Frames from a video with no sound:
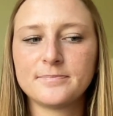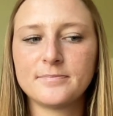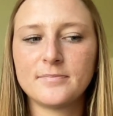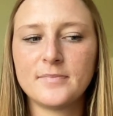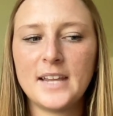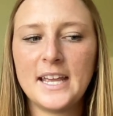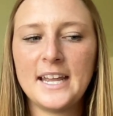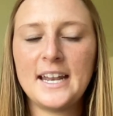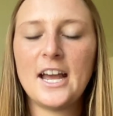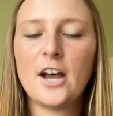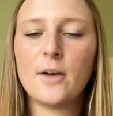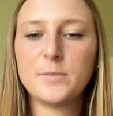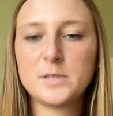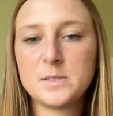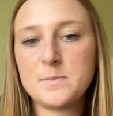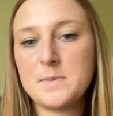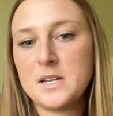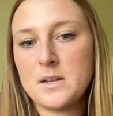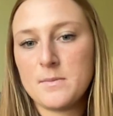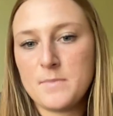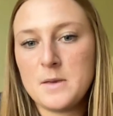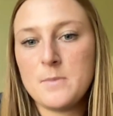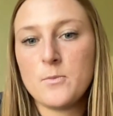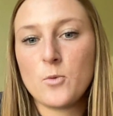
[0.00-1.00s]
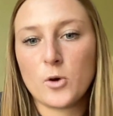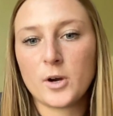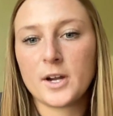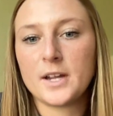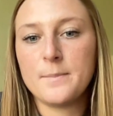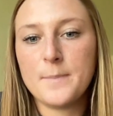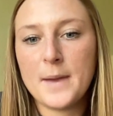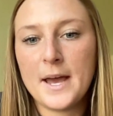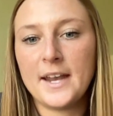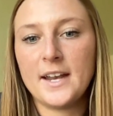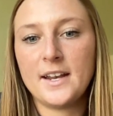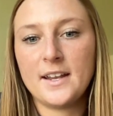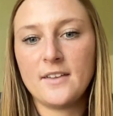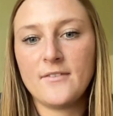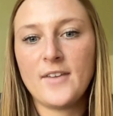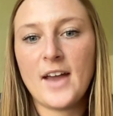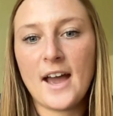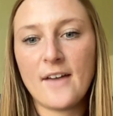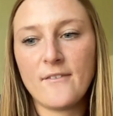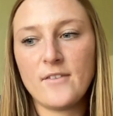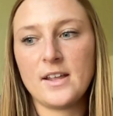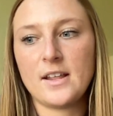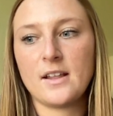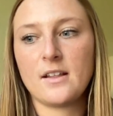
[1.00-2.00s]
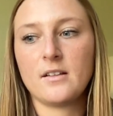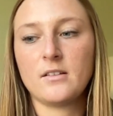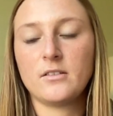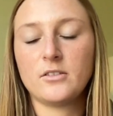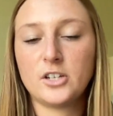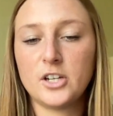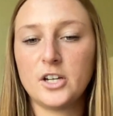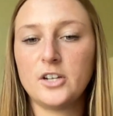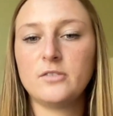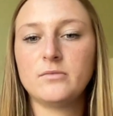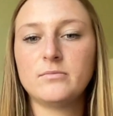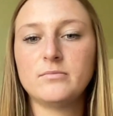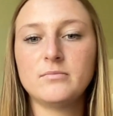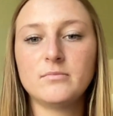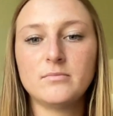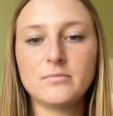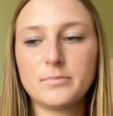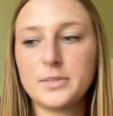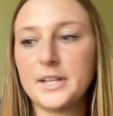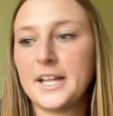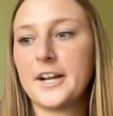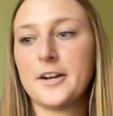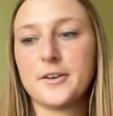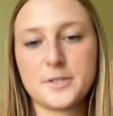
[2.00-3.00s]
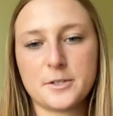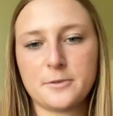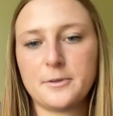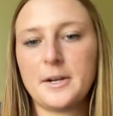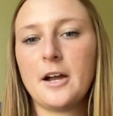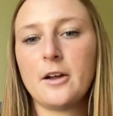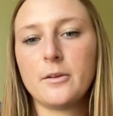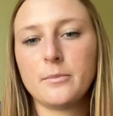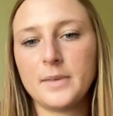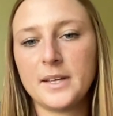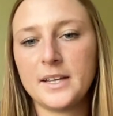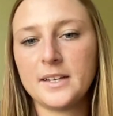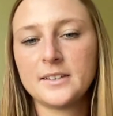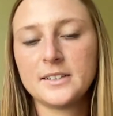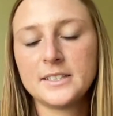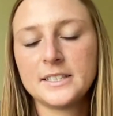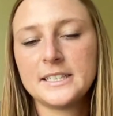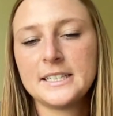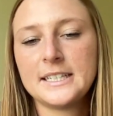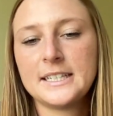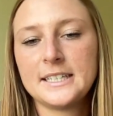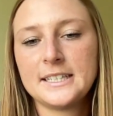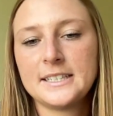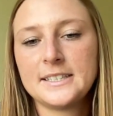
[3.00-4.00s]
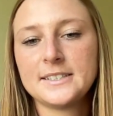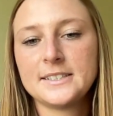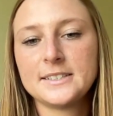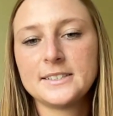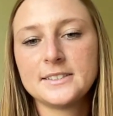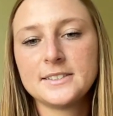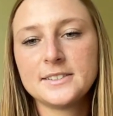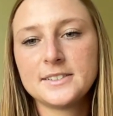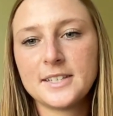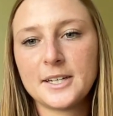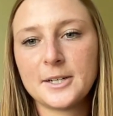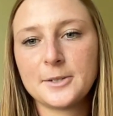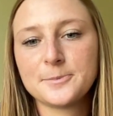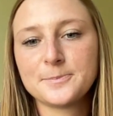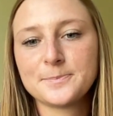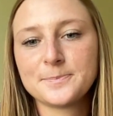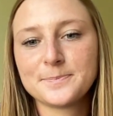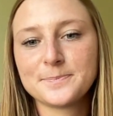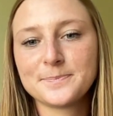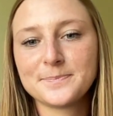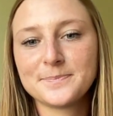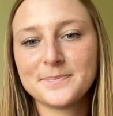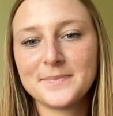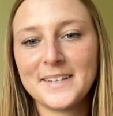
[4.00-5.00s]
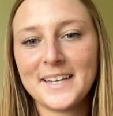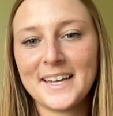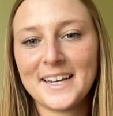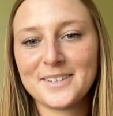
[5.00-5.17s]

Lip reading: it helped me to be more competitive having good players around me. So, yeah.